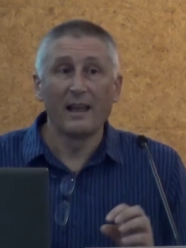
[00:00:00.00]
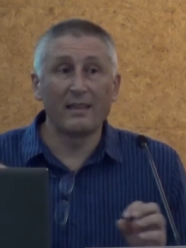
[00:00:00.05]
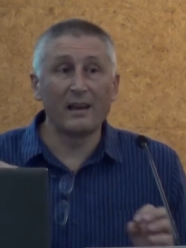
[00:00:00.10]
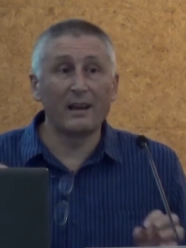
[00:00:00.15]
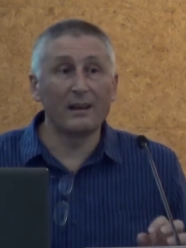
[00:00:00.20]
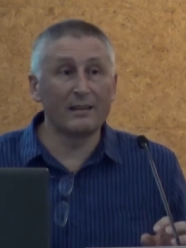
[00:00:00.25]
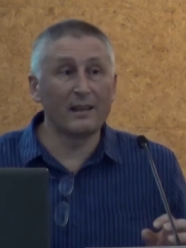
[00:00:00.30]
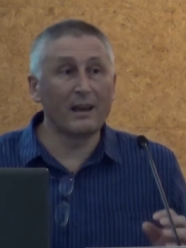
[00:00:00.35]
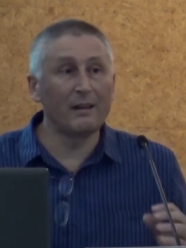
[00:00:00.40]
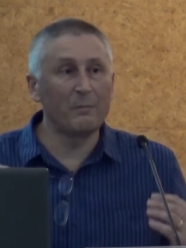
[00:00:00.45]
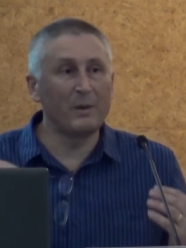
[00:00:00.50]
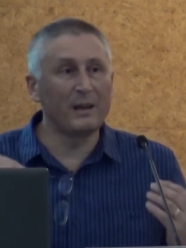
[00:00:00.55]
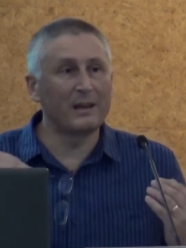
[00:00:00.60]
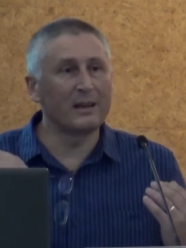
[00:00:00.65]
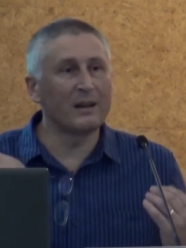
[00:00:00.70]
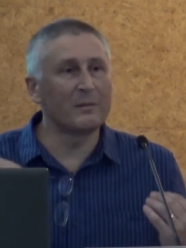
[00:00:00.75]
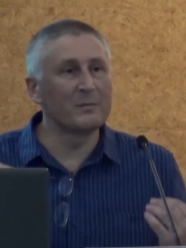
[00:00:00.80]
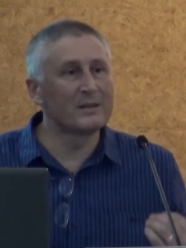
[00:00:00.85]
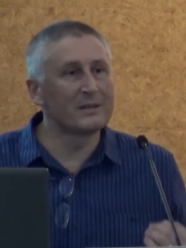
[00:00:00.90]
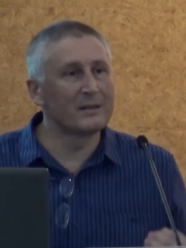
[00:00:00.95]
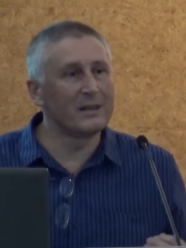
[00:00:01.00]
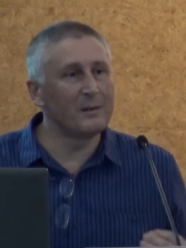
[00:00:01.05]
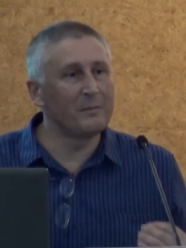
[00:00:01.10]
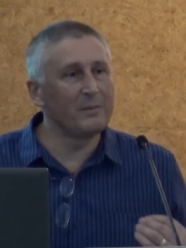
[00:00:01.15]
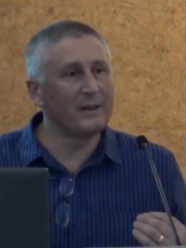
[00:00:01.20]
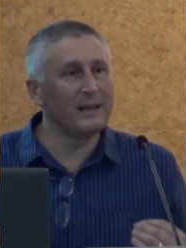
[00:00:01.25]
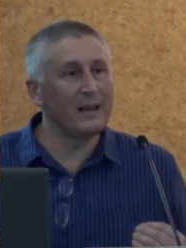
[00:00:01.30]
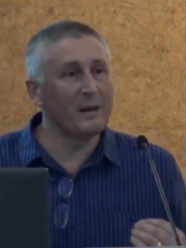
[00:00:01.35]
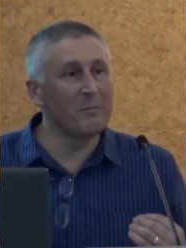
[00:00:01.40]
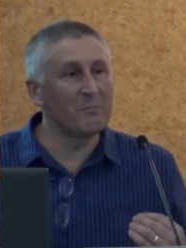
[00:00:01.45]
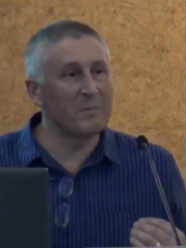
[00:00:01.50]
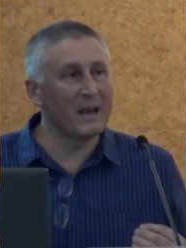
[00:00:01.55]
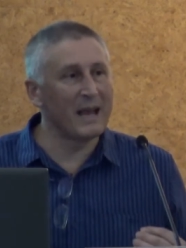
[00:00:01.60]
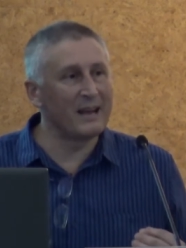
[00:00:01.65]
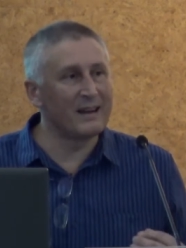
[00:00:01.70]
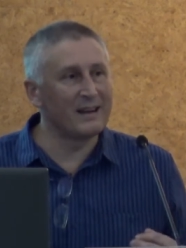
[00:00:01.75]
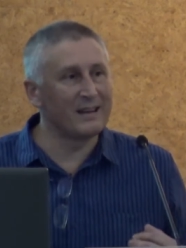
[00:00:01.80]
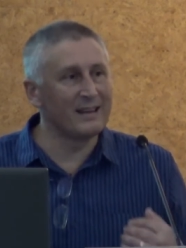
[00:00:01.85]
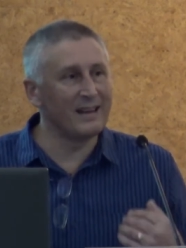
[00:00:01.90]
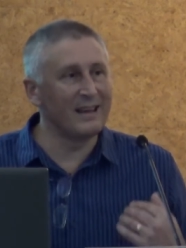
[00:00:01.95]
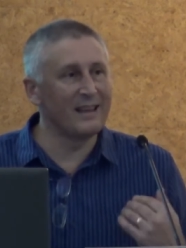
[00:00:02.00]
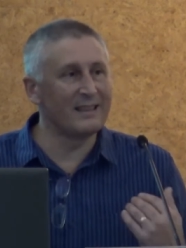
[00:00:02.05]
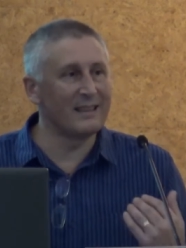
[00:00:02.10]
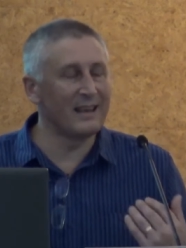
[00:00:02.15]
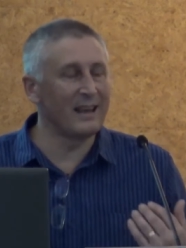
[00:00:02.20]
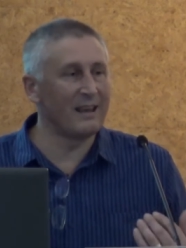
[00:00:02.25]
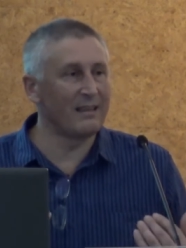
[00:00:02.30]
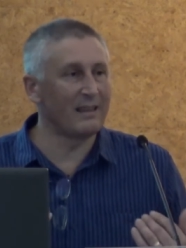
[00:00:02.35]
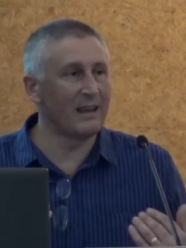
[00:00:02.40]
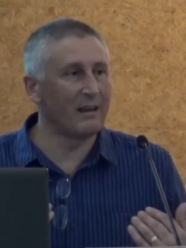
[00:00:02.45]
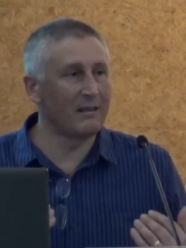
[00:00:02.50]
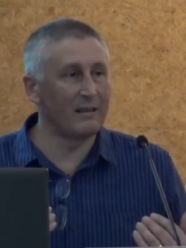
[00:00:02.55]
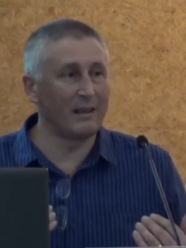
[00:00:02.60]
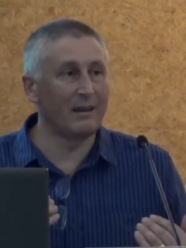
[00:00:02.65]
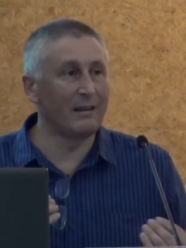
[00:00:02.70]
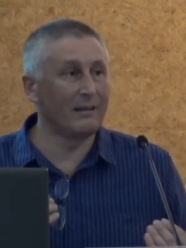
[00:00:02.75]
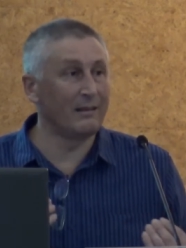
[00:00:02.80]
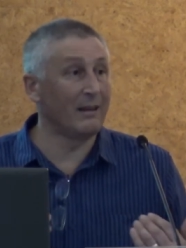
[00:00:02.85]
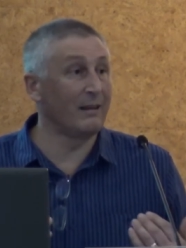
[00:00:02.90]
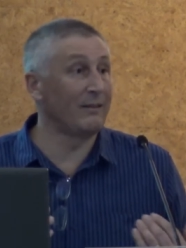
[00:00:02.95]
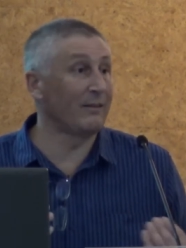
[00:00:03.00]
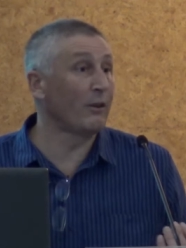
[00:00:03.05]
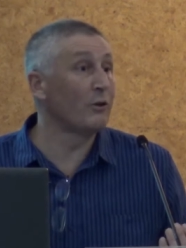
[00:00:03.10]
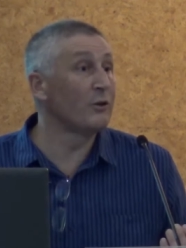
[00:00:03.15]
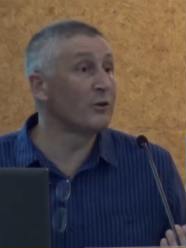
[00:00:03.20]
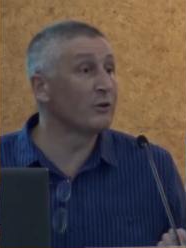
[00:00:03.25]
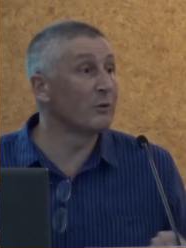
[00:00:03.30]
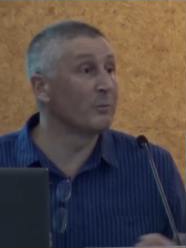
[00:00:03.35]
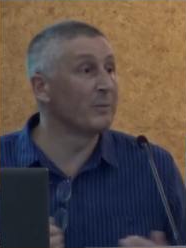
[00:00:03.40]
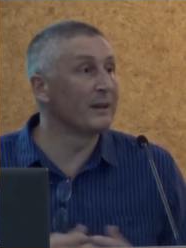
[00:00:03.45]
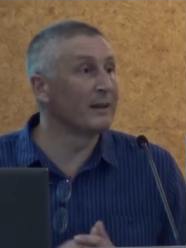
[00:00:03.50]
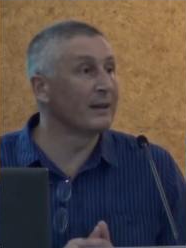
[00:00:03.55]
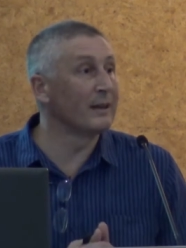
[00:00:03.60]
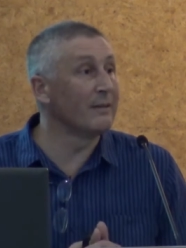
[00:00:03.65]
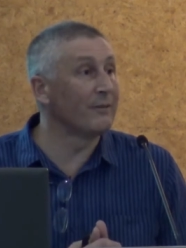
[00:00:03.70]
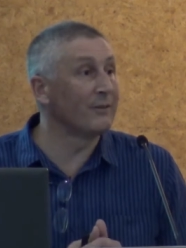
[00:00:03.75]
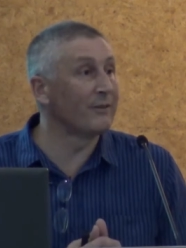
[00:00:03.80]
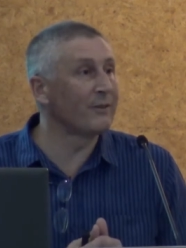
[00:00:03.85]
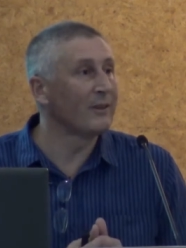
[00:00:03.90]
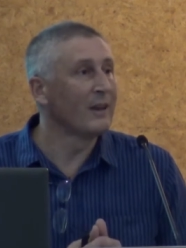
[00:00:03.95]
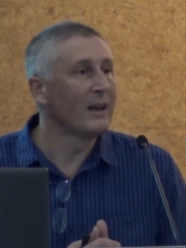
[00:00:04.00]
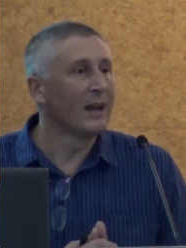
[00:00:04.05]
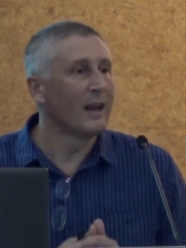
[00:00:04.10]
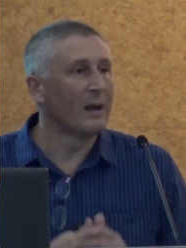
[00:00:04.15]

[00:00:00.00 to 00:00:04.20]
that becomes deeply embedded in their social beliefs